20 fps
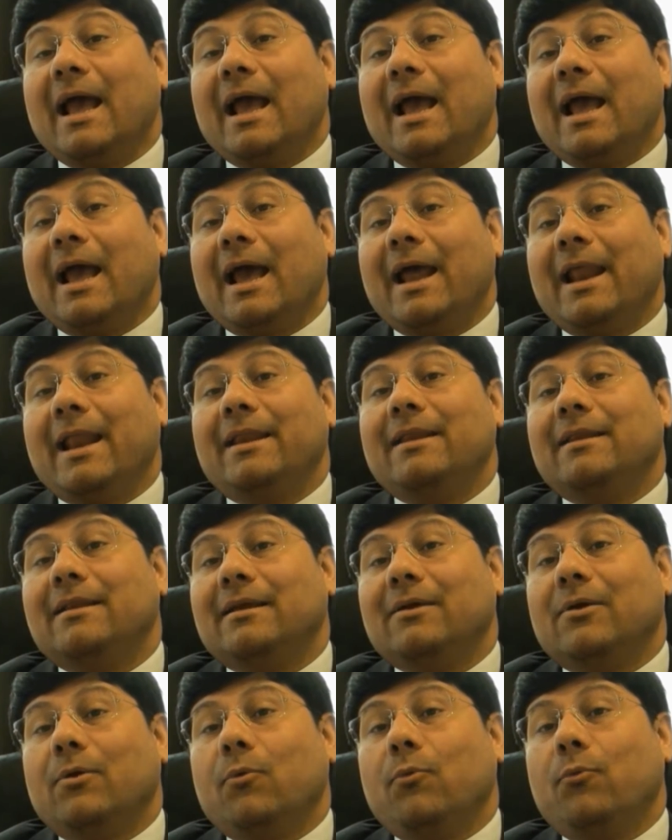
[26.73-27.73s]
And
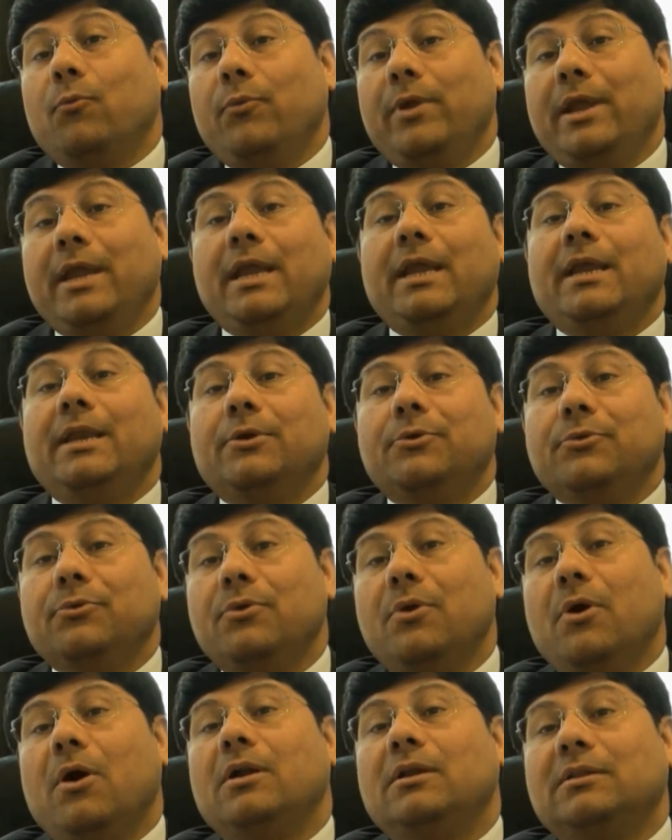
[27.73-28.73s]
we do
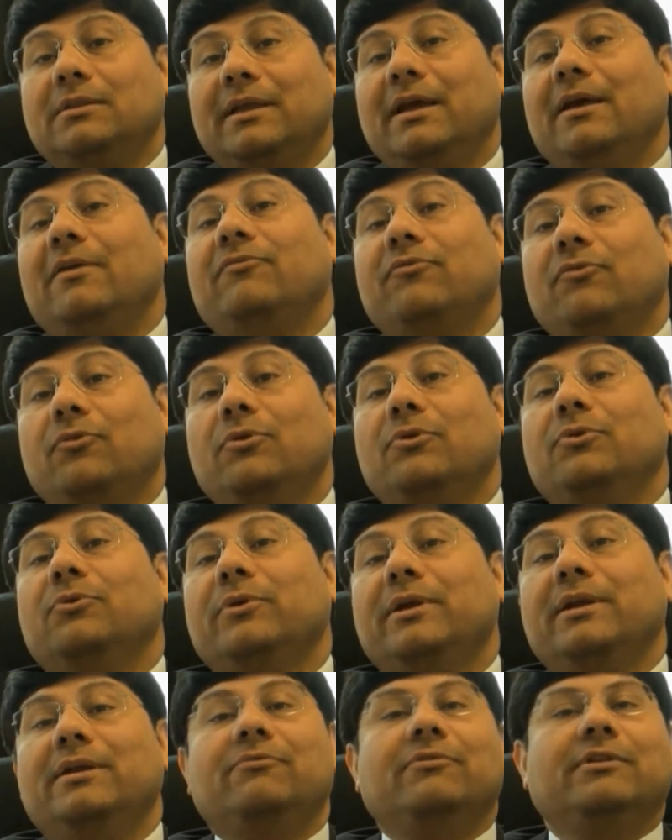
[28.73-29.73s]
not therefore
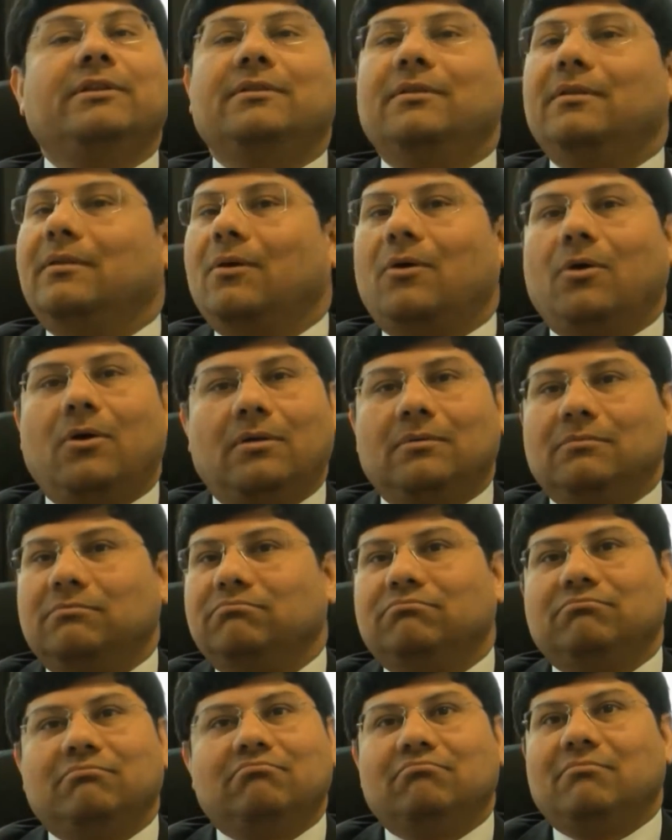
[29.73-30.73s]
do it with
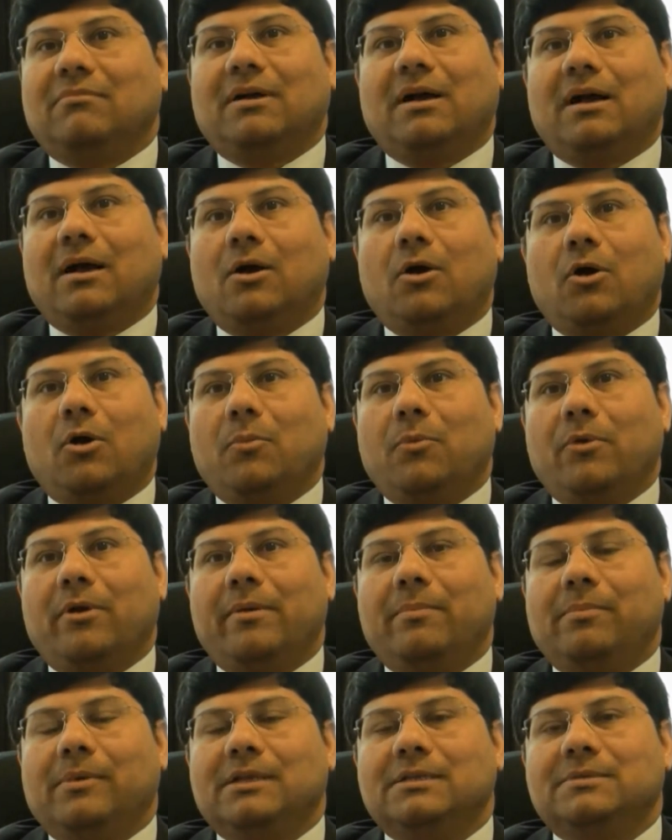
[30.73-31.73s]
a hormone
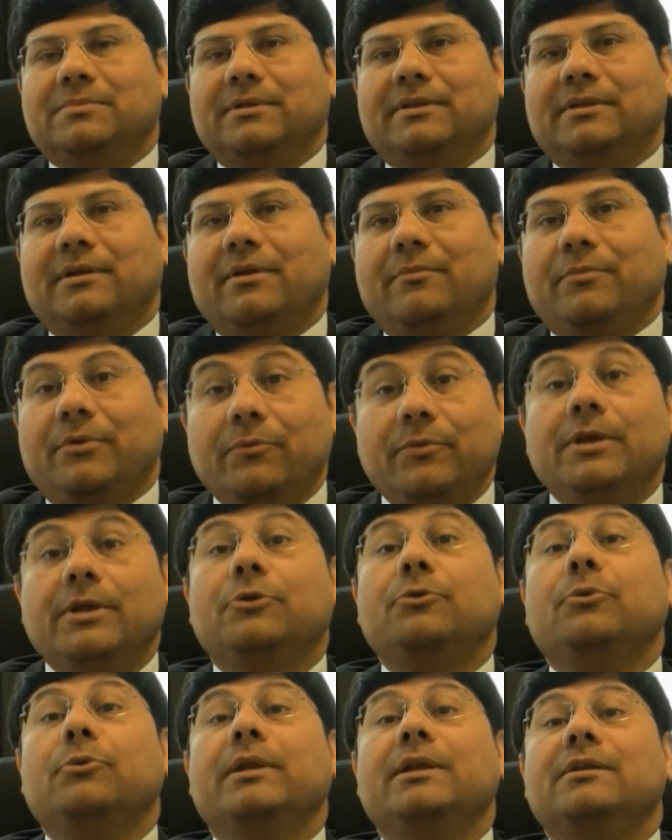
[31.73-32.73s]
replacement therapy. We
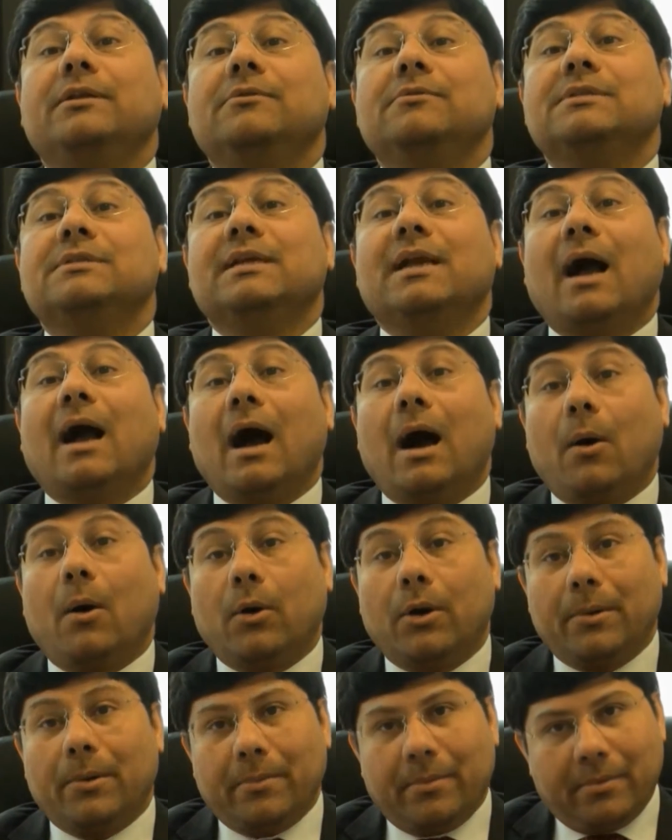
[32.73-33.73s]
do it using
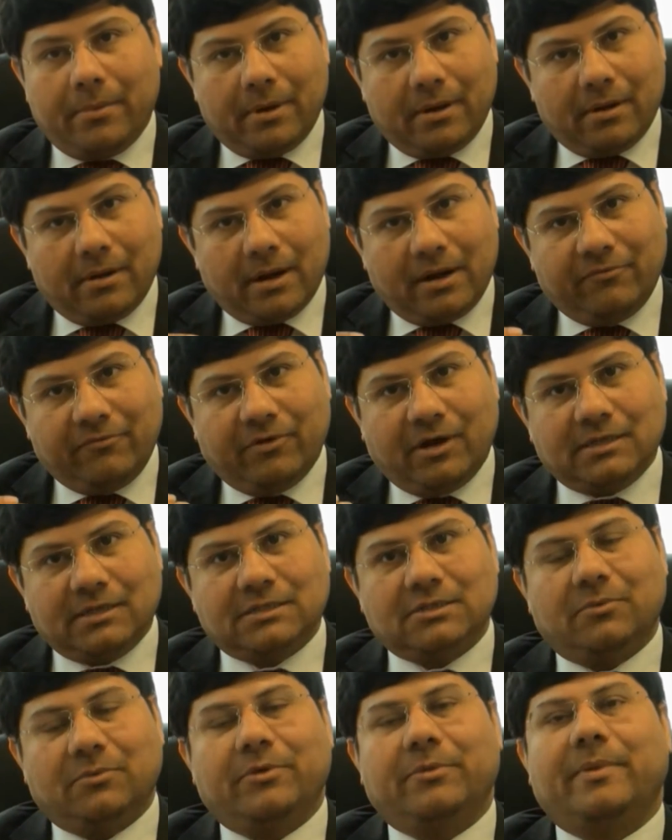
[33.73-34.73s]
our
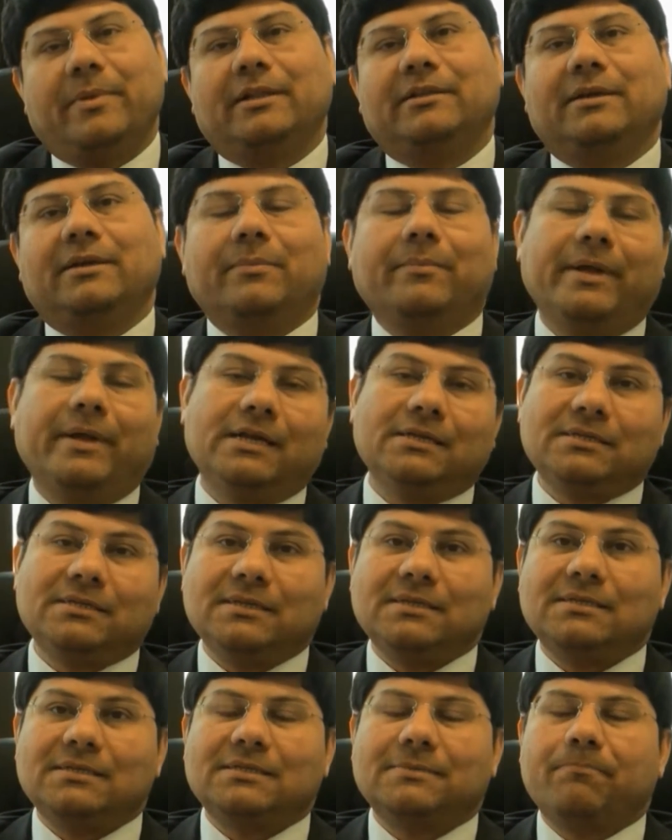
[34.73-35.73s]
advanced homeopathic
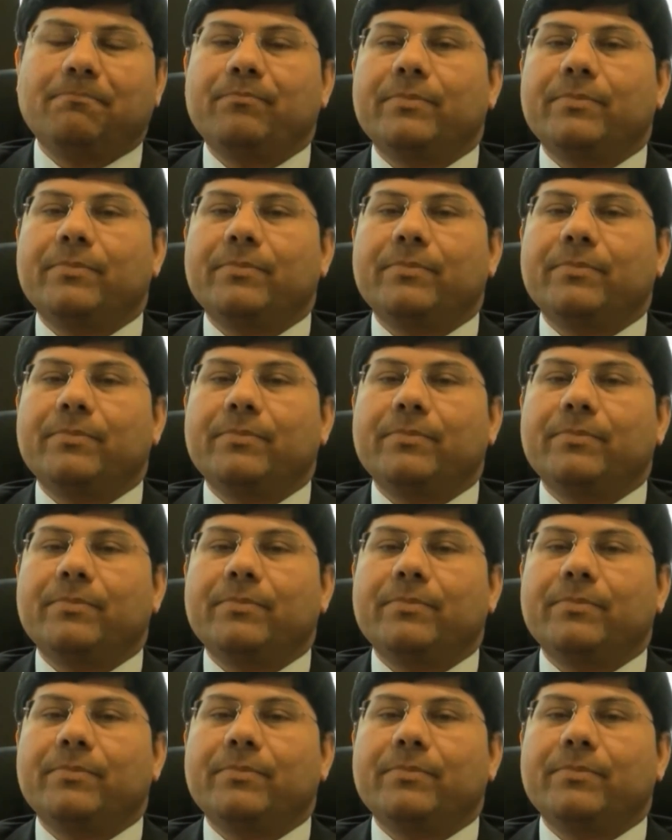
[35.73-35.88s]
medicines,